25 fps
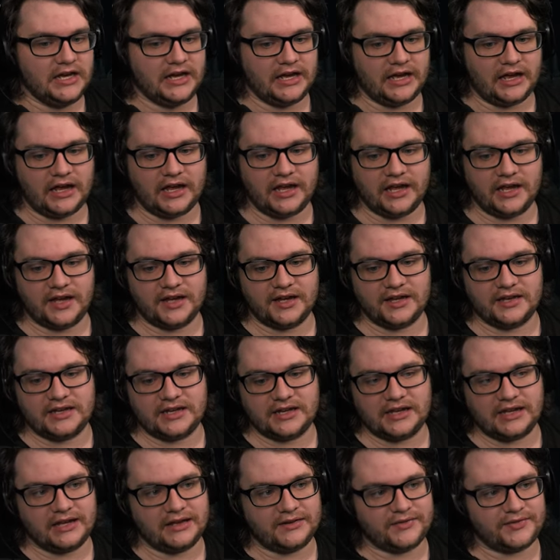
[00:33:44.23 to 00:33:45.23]
and
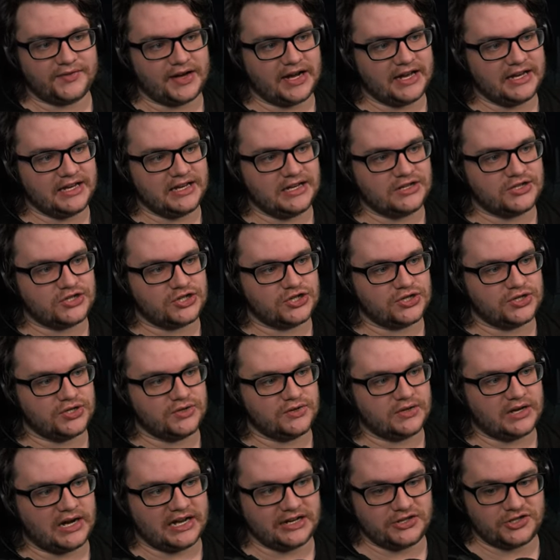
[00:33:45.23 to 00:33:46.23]
if I need to shoot,
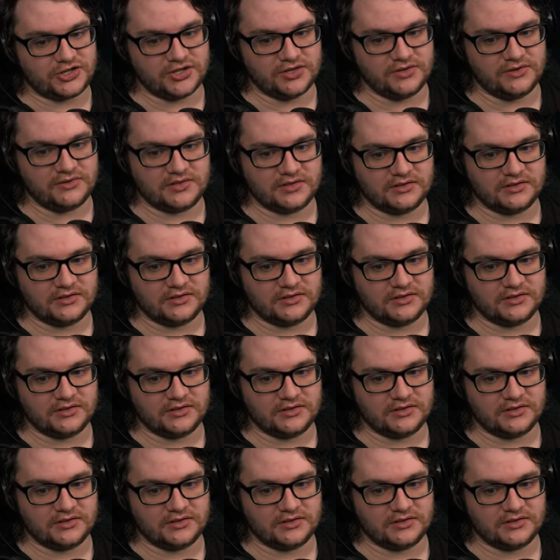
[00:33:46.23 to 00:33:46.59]
I shoot.